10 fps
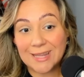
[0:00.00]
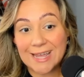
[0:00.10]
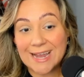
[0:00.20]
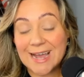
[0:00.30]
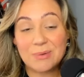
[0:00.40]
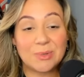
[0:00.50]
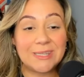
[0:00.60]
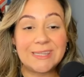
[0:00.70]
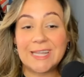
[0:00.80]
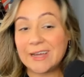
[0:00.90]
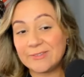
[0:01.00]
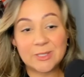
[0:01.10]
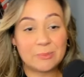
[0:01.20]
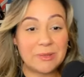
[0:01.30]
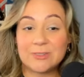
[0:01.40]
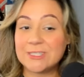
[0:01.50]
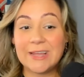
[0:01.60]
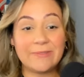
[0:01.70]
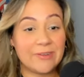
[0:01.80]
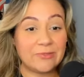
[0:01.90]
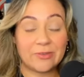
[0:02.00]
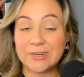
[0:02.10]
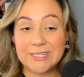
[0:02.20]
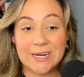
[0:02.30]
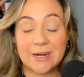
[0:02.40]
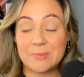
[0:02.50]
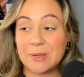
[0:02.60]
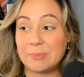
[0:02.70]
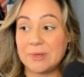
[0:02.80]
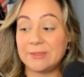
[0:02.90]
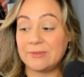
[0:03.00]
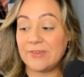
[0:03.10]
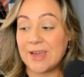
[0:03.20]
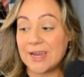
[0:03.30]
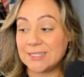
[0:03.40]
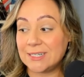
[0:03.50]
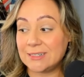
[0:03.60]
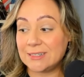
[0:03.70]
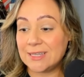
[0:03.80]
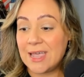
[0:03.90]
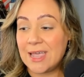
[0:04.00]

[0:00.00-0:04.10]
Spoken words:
Like, I would love to be saving for retirement, but the fact is,